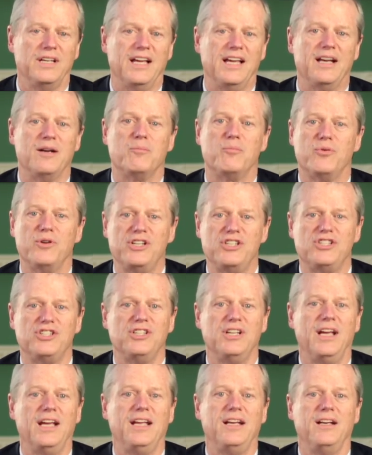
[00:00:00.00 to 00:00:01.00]
and
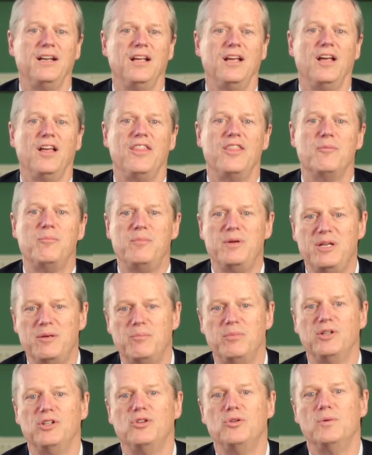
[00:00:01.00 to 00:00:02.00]
appreciate the
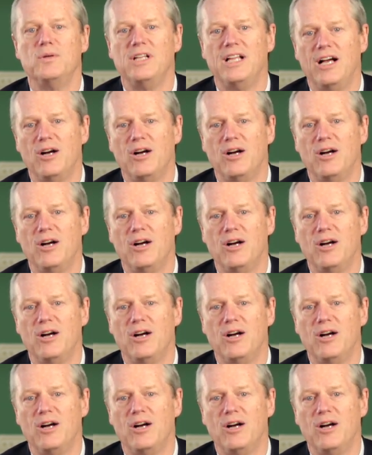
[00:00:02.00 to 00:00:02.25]
people who will